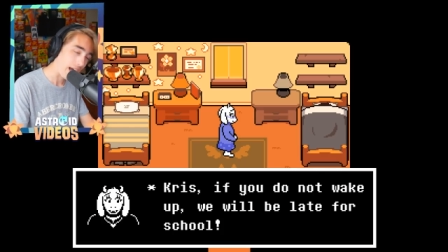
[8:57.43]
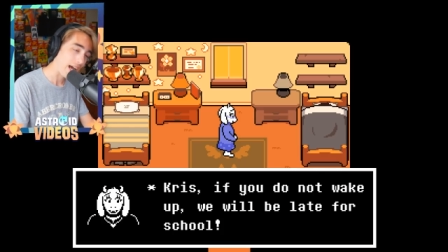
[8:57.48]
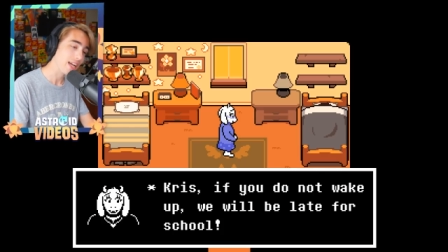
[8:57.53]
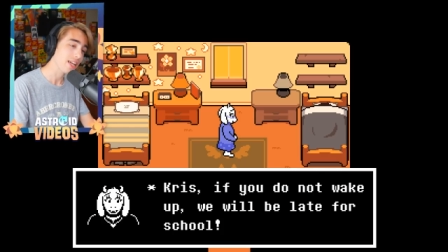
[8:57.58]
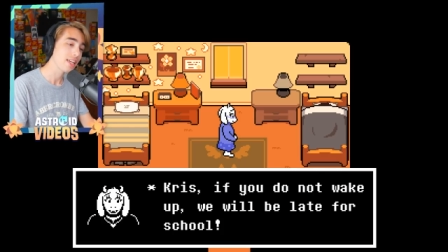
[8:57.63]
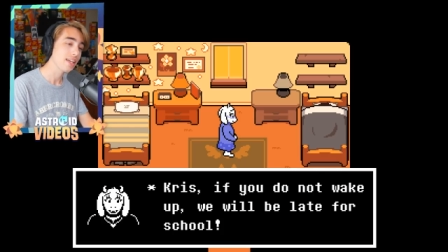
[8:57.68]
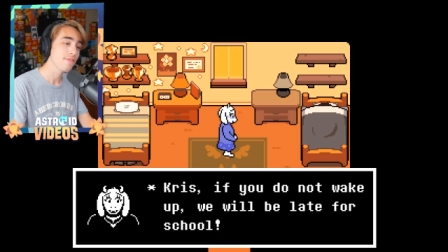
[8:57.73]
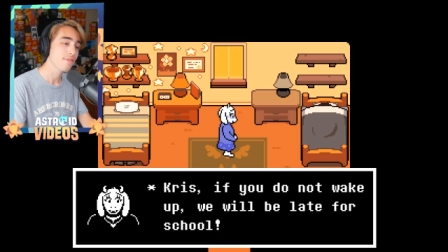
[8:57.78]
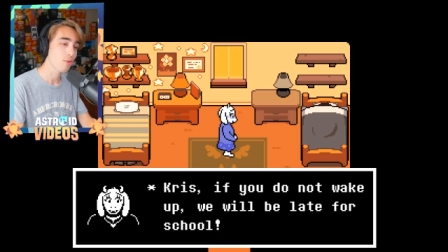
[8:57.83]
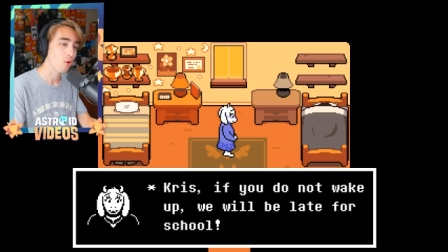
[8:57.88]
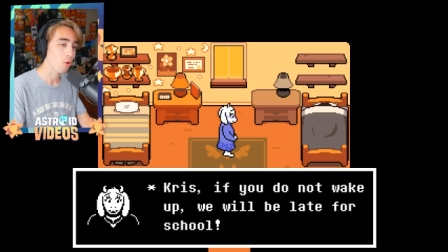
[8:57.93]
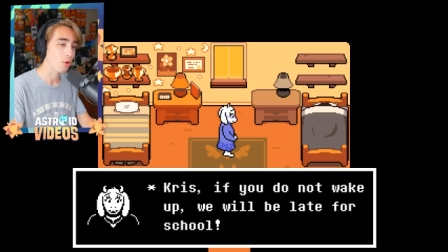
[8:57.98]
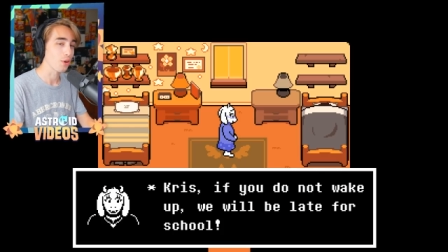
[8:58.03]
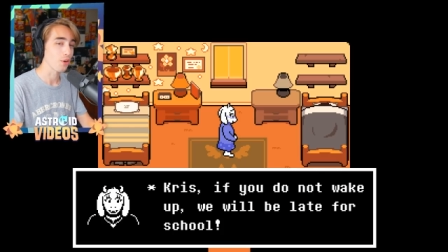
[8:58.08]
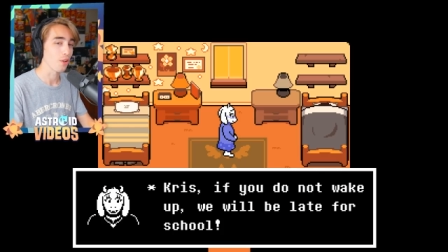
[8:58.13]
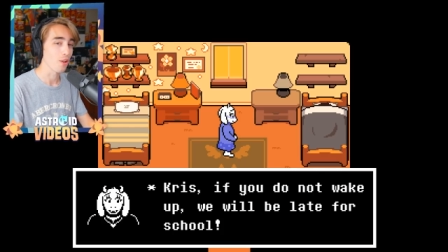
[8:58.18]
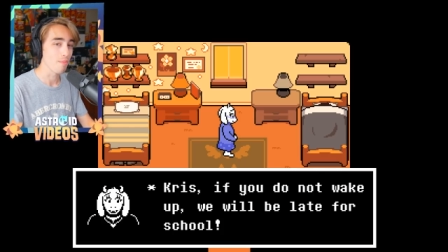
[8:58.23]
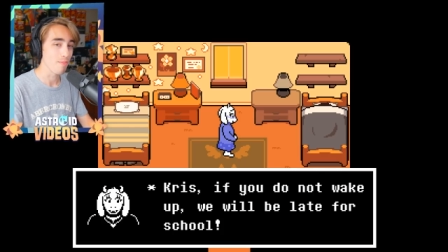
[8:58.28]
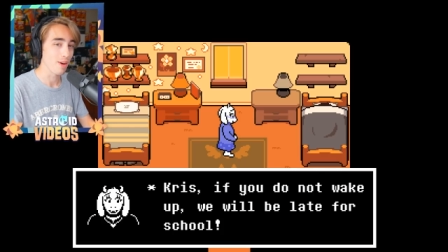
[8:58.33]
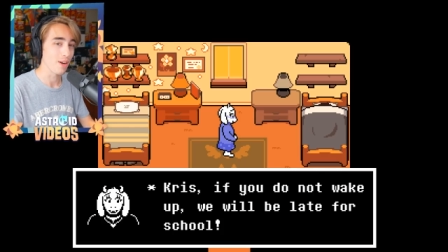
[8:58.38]
I can give
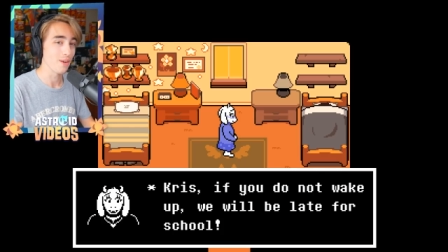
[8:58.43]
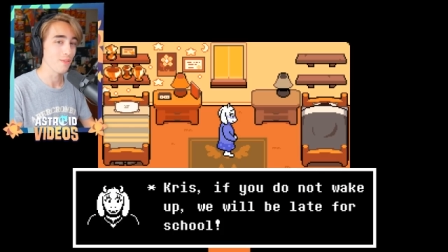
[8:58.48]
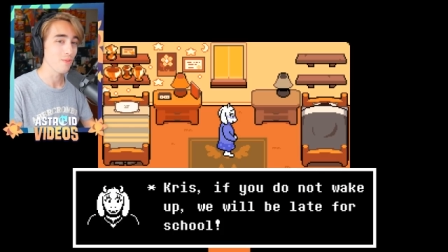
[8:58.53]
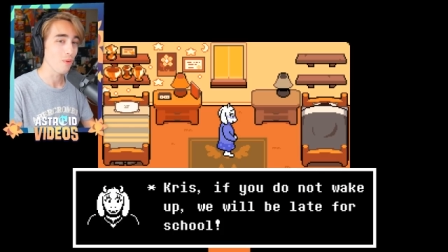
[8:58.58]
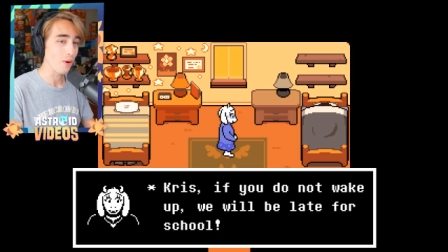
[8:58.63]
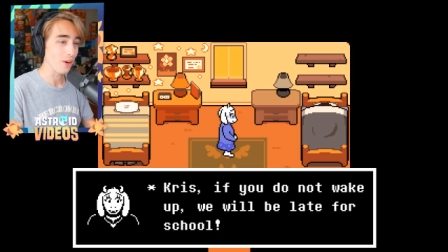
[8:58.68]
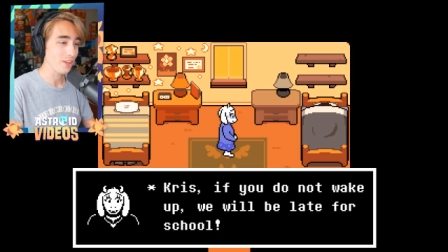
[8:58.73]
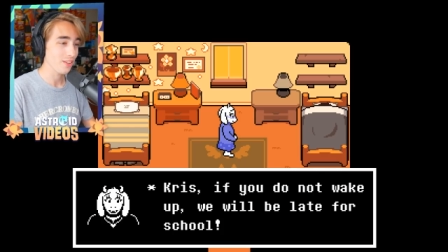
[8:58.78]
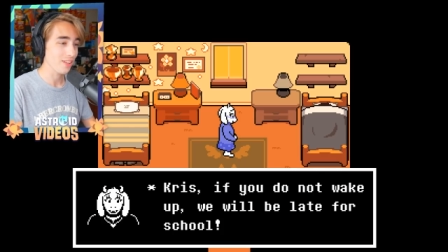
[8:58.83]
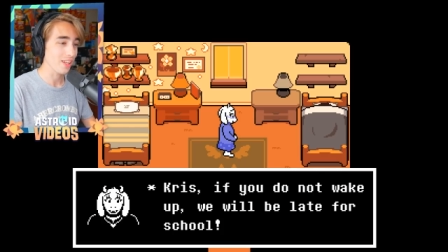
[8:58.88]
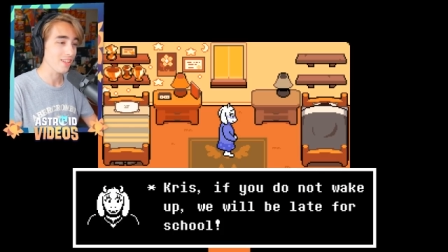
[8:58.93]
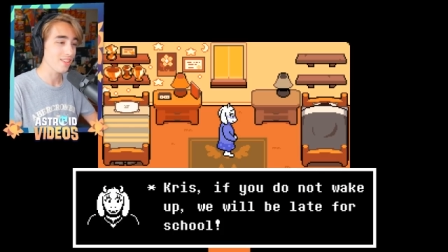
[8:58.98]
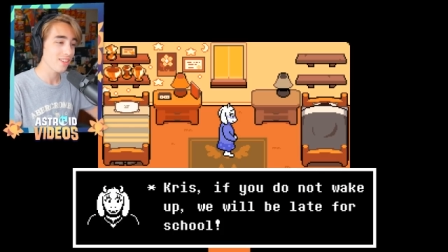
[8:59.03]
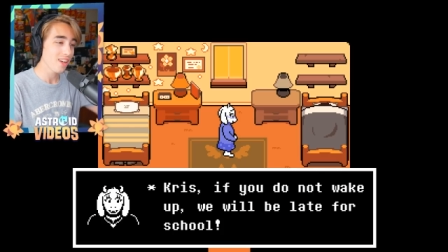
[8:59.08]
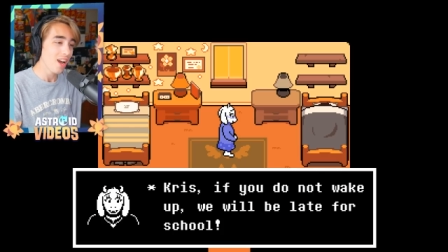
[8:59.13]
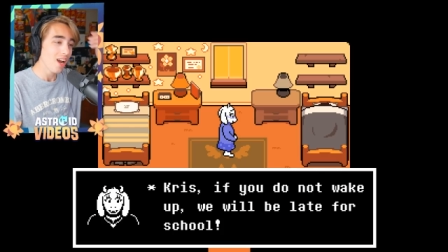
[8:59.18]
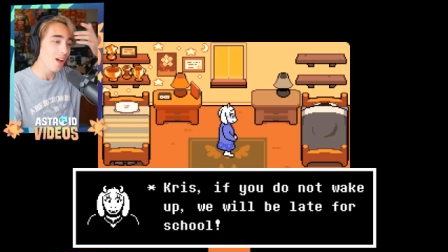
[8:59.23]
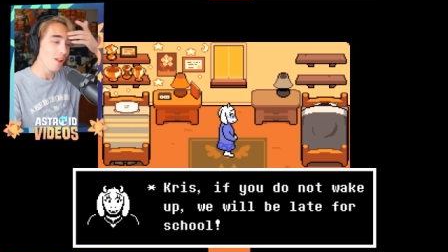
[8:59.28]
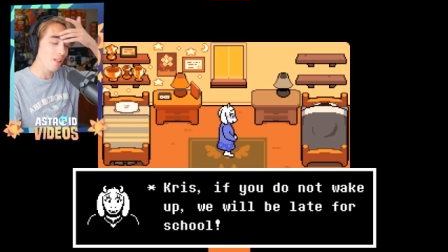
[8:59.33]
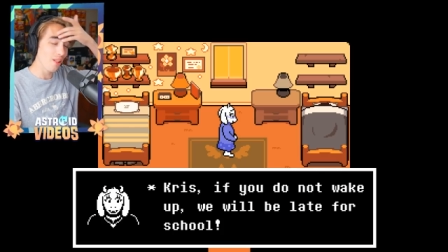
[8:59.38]
Toriel a better voice. Let's,
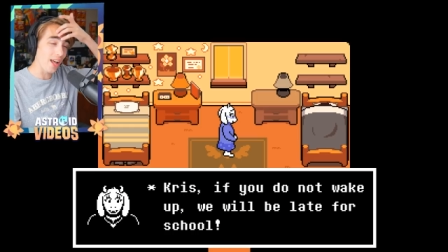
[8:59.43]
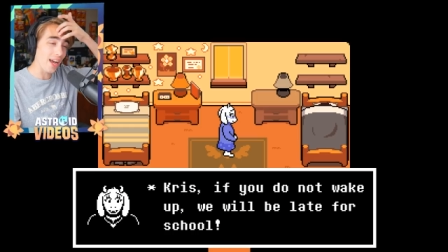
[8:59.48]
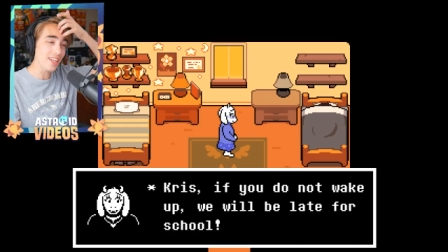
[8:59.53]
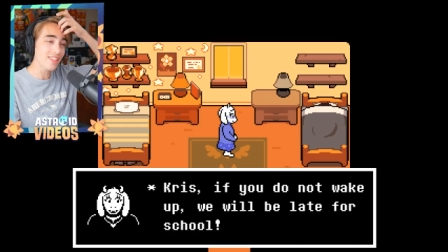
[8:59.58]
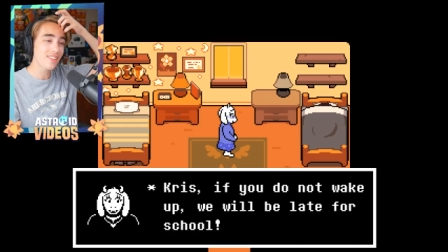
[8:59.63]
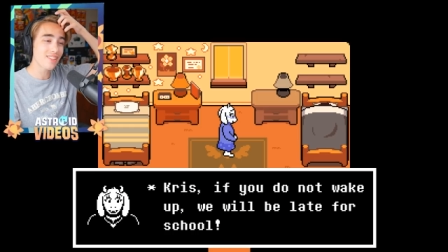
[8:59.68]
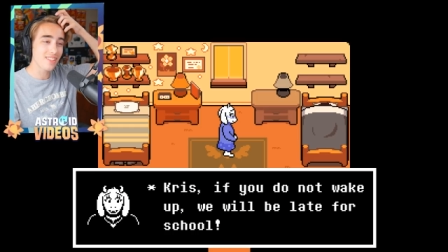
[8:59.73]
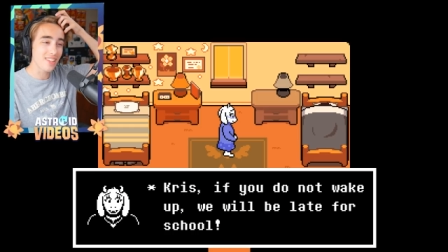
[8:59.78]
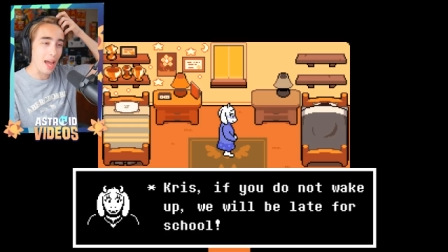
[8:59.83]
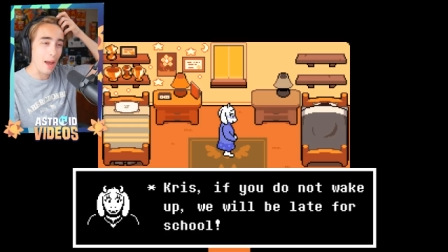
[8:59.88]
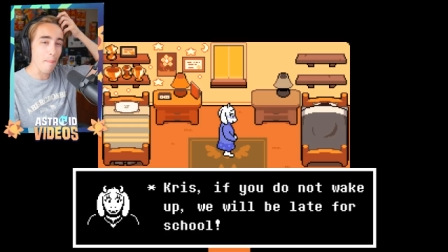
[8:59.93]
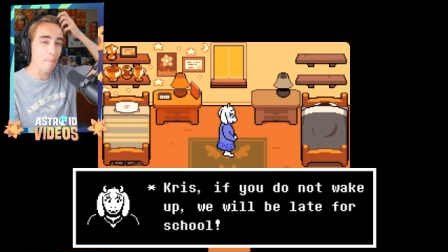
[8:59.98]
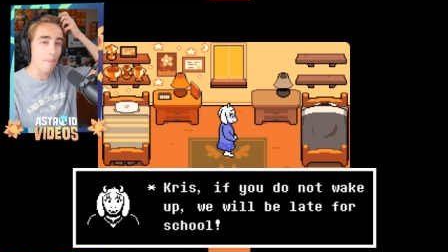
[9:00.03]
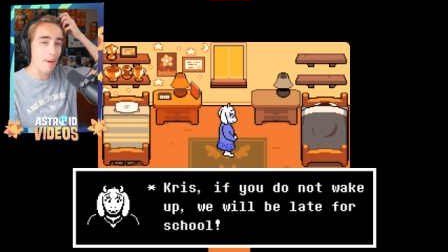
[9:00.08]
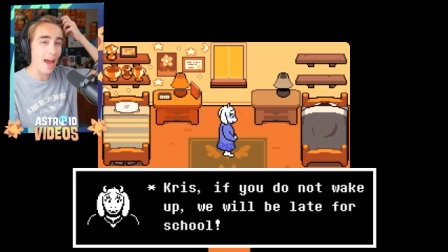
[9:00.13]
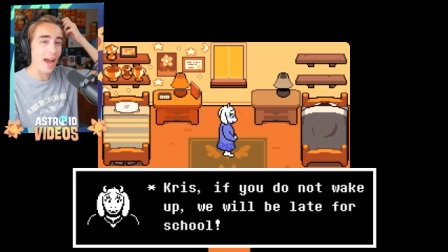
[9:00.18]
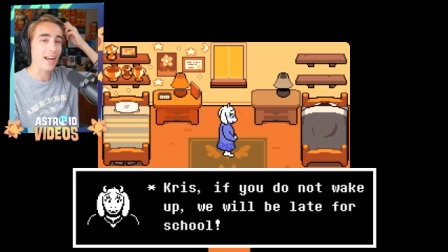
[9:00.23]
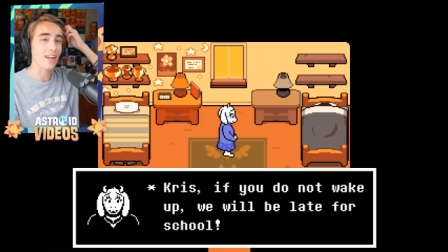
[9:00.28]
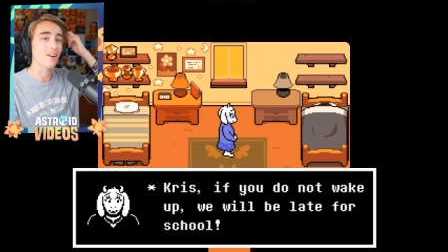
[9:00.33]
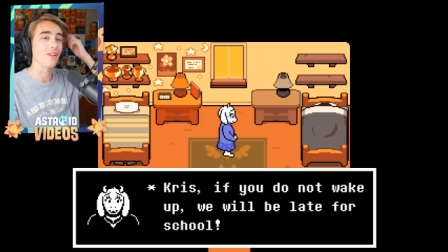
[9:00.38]
let's step
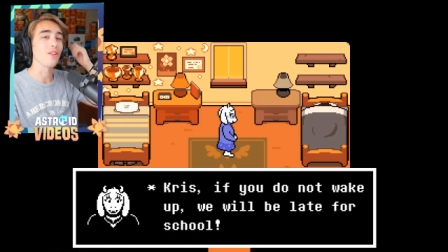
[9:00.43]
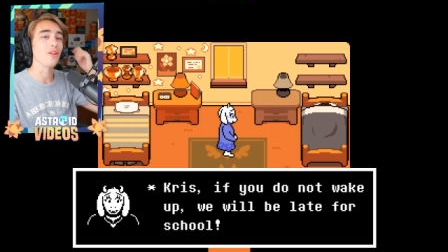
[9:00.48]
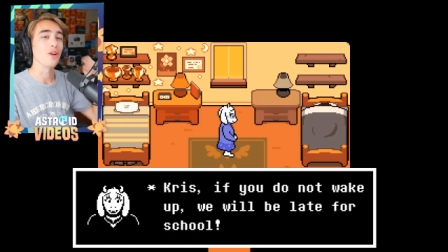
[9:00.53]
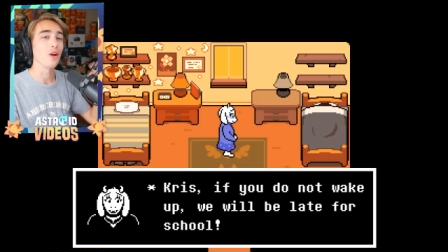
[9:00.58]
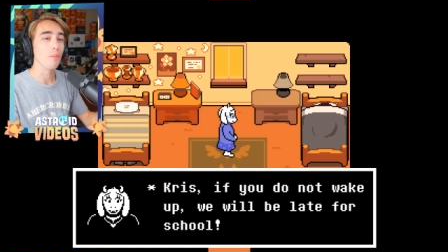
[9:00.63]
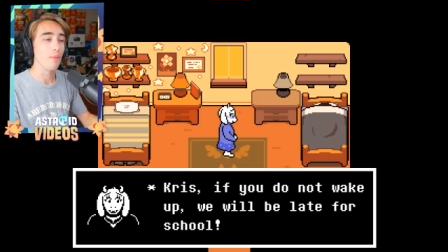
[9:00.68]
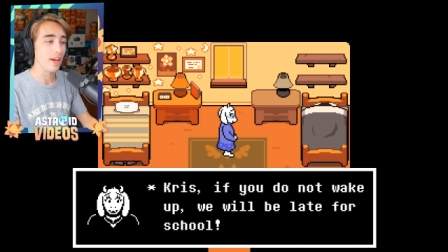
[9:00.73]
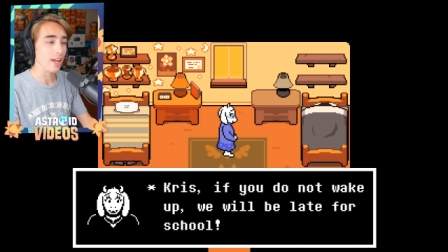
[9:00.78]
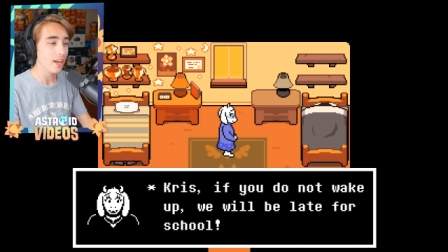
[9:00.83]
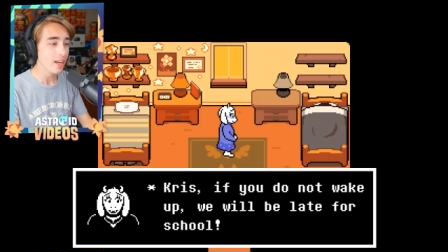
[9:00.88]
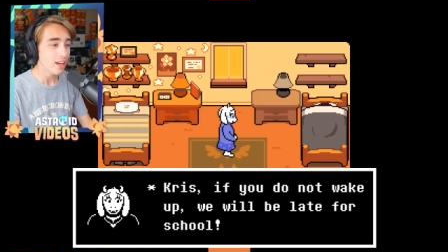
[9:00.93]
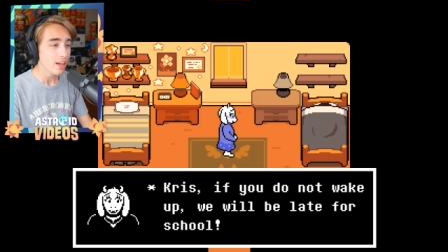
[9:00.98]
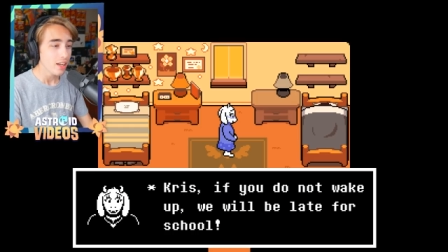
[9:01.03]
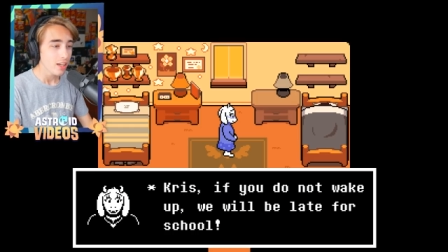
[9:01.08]
back a little bit.